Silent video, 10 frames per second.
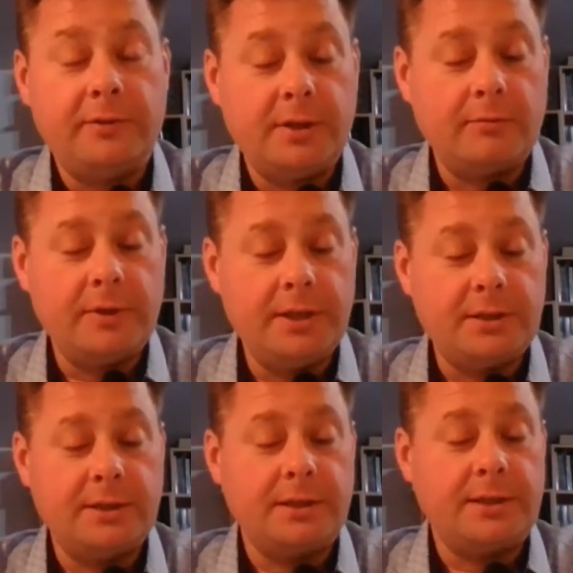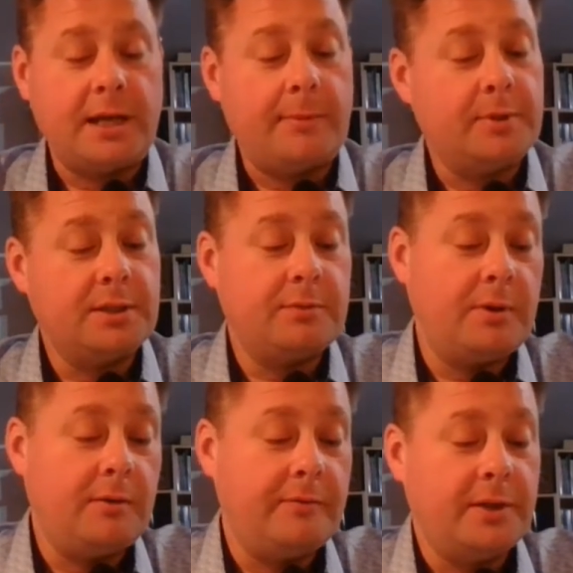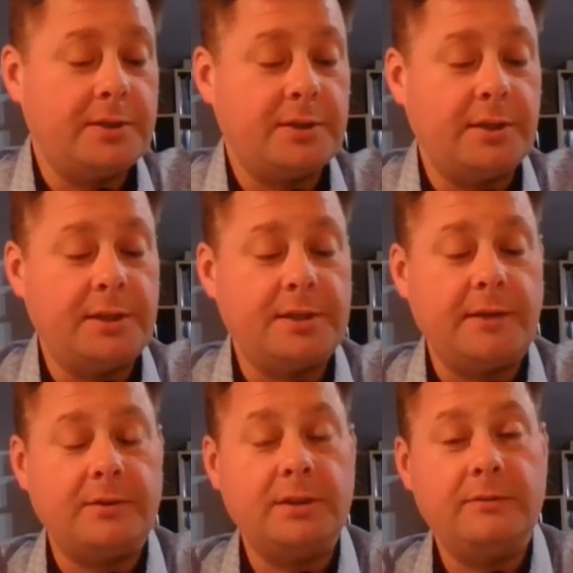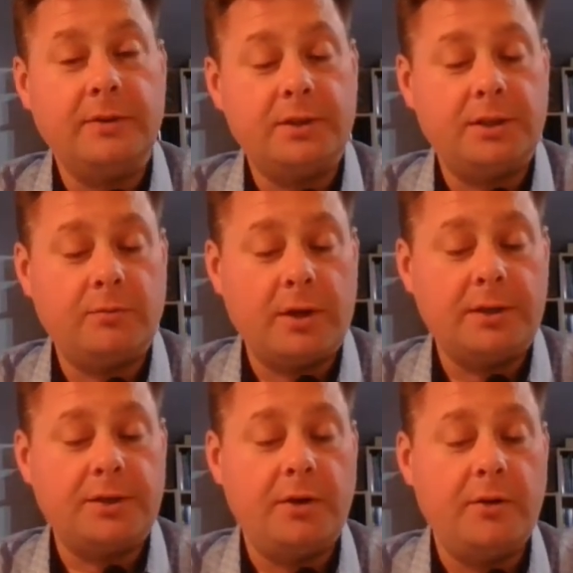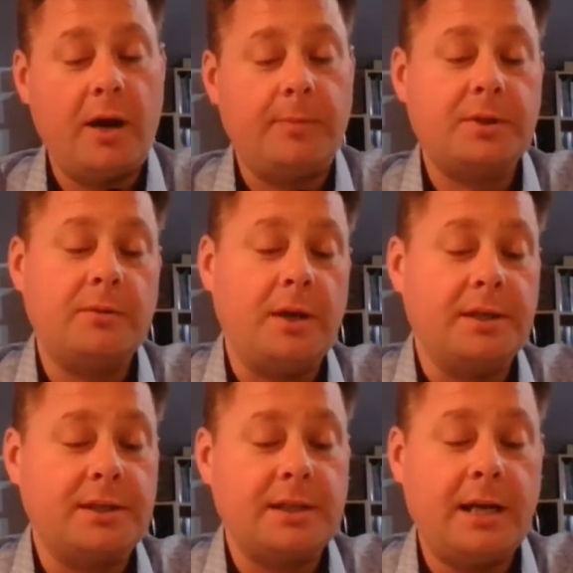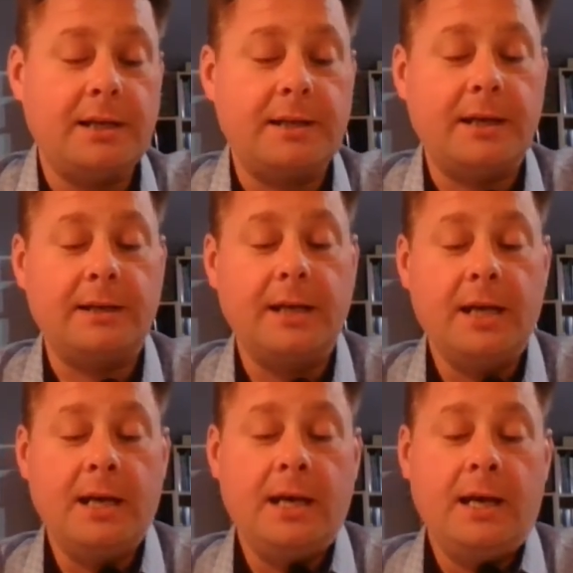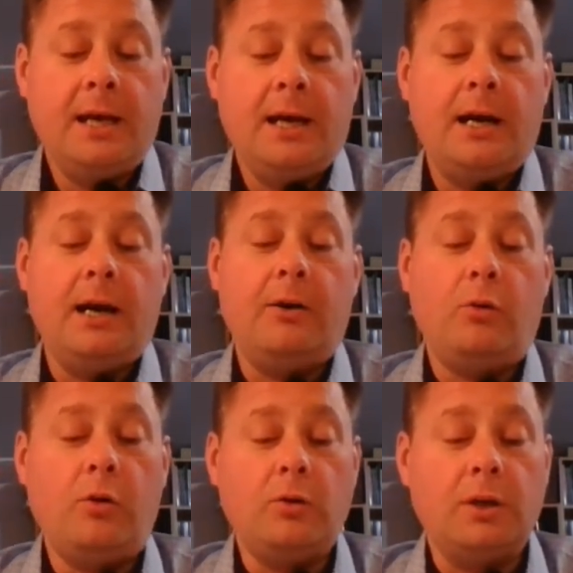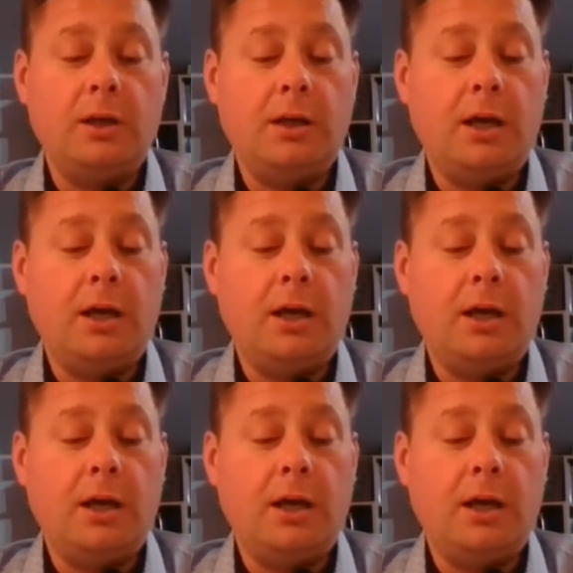And the reason that this happens, well, verse 37 and verses 1 and 2 help us to understand that all